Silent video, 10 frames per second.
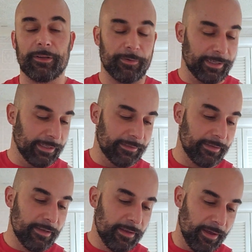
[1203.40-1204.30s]
doing it.
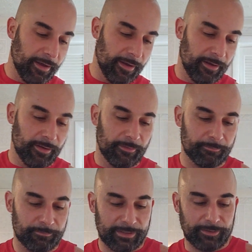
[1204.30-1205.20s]

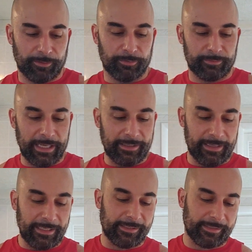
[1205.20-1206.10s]
So
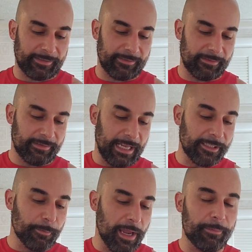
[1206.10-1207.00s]
that's
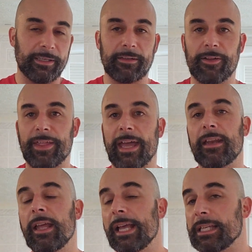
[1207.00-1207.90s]
my opinion on
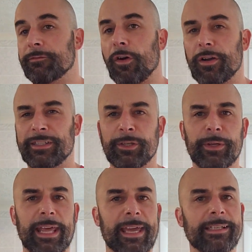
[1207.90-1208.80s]
that. As far as
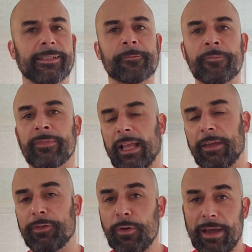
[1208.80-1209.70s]
2-a-days,
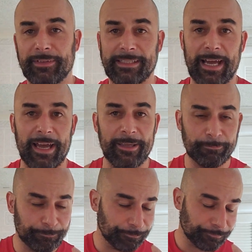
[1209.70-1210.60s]
if you have the
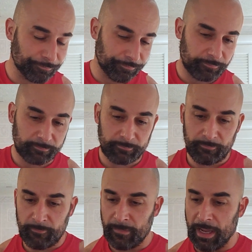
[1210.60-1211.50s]
time,
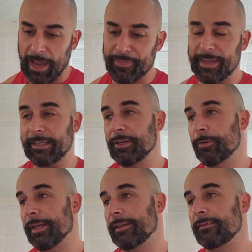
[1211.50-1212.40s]
I think
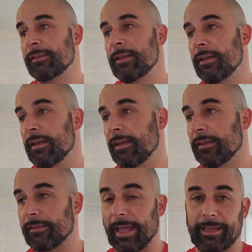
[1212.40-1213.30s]
doing
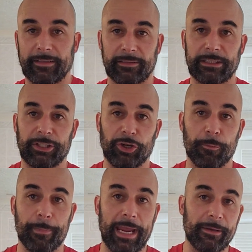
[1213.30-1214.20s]
like your
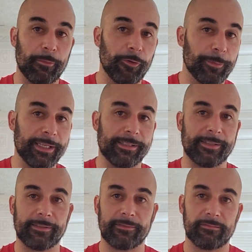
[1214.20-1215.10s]
main movements,